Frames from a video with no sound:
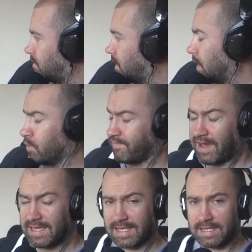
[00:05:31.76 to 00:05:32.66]
you know, if
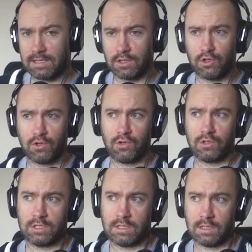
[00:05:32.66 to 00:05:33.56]
I didn't
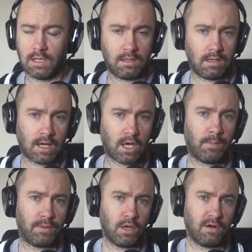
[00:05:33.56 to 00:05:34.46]
use a
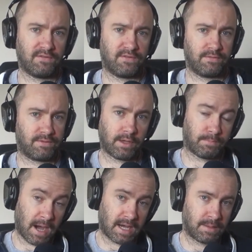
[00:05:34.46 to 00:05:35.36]
couple of
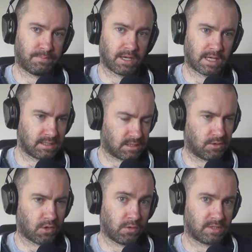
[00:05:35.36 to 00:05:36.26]
third-party plugins, you
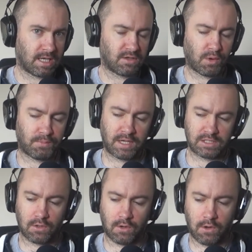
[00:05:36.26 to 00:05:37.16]
know, outside of
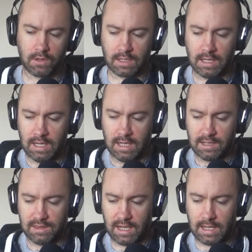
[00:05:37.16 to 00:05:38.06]
WordPress.org,
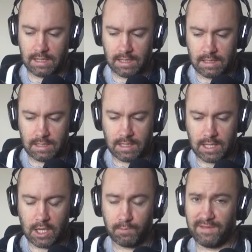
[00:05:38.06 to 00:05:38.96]
then
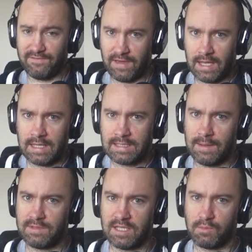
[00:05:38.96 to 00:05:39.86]
I'd be very
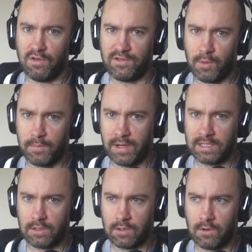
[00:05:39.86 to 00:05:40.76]
tempted to move to
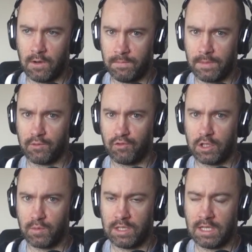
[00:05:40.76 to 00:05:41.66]
WordPress.com. I
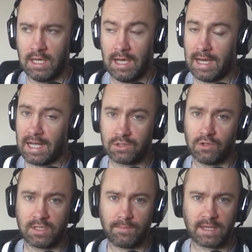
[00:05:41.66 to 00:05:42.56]
really would, and that's
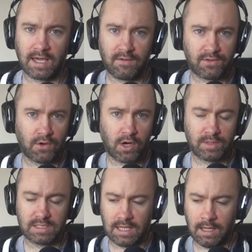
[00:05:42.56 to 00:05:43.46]
not something I ever thought I
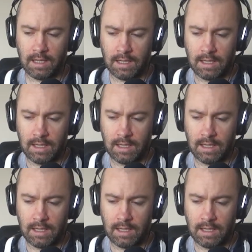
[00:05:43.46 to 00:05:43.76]
would say.